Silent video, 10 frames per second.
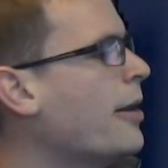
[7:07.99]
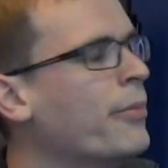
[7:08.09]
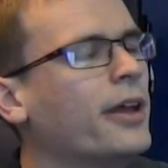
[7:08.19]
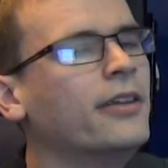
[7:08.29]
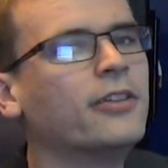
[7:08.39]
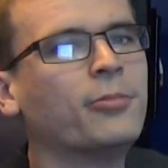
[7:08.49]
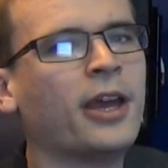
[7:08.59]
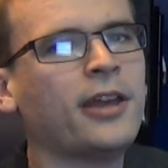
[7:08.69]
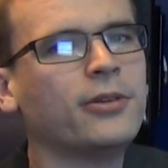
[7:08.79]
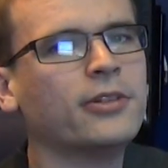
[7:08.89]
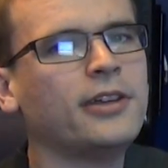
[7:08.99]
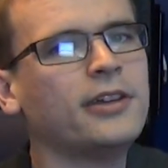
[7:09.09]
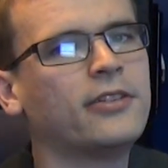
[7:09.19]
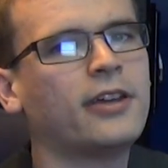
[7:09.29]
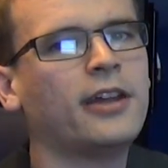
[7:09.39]
embed this manually
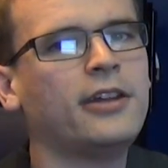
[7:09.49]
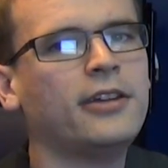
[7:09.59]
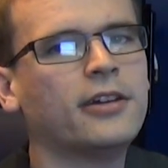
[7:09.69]
into any